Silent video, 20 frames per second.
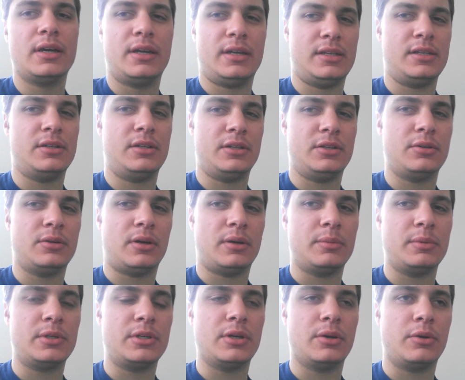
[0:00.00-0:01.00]
I'll
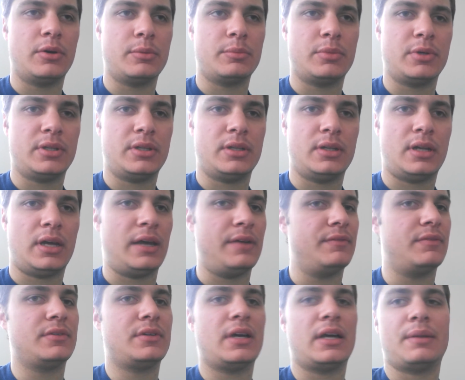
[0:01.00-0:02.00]
be going. But
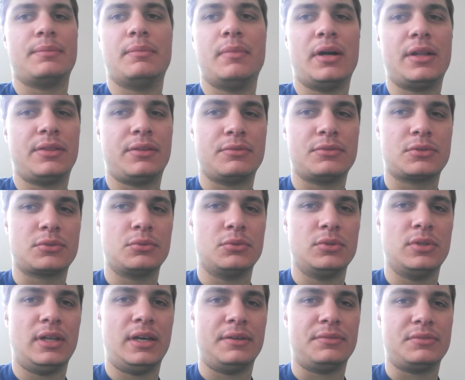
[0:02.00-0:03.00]
I've got a month of
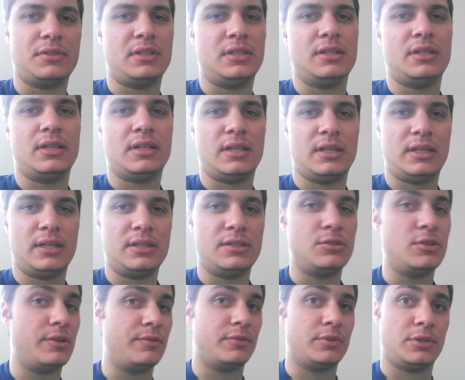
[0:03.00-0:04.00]
school left, and
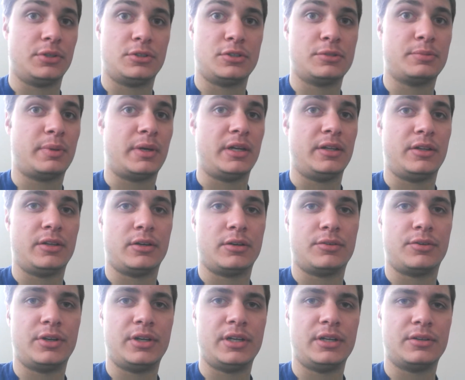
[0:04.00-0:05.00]
everything's just piling
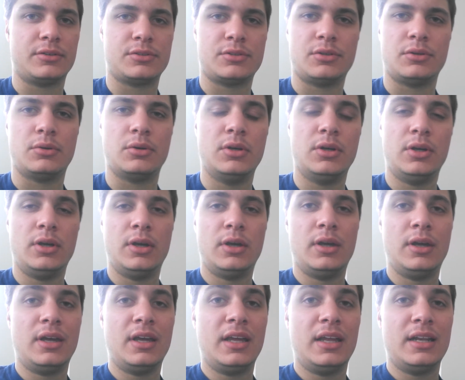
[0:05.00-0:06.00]
on right now. So
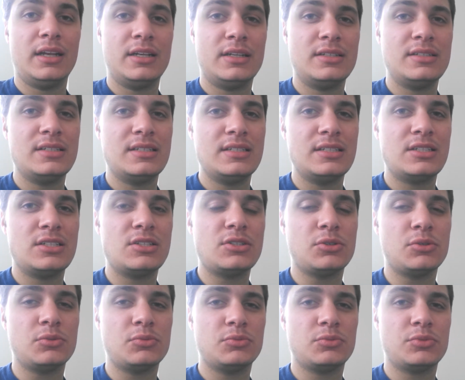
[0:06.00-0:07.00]

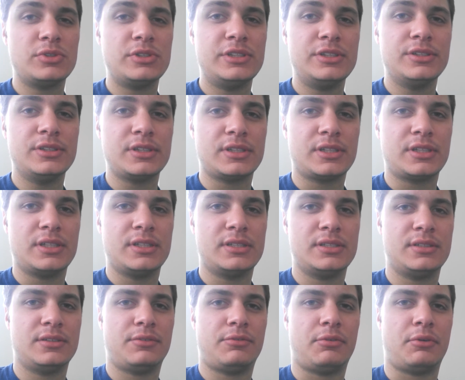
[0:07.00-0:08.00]
don't really look
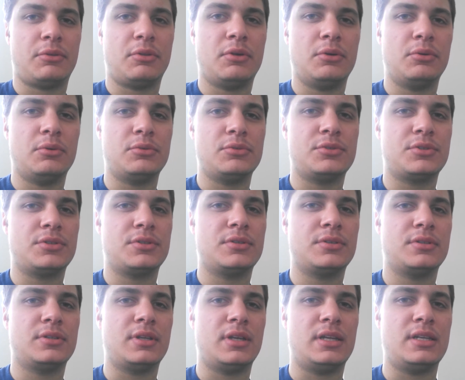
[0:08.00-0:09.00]
for those
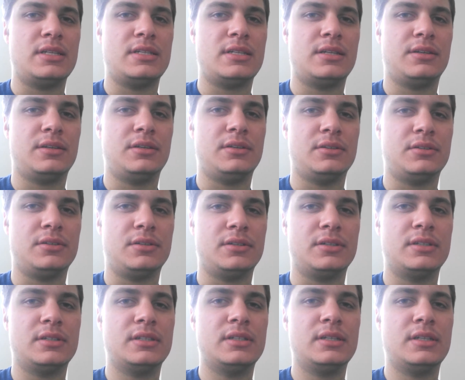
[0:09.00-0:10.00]

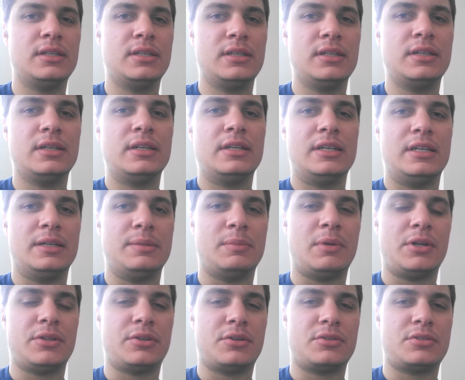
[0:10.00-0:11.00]
until a
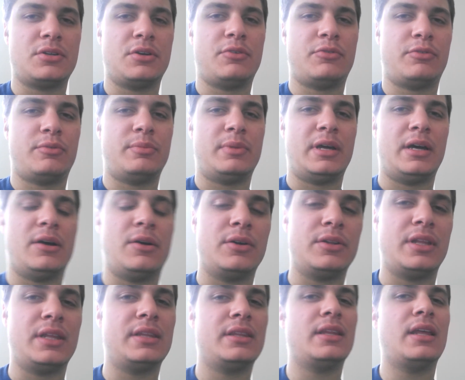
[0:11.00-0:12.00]
month or so from now,
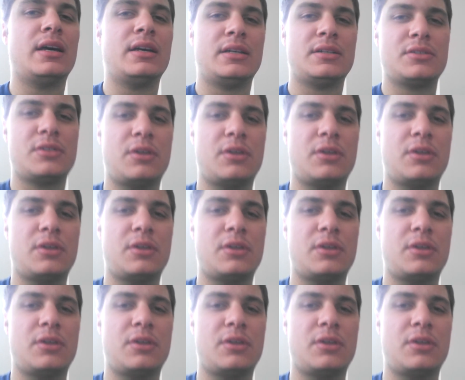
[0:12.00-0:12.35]
and then I'll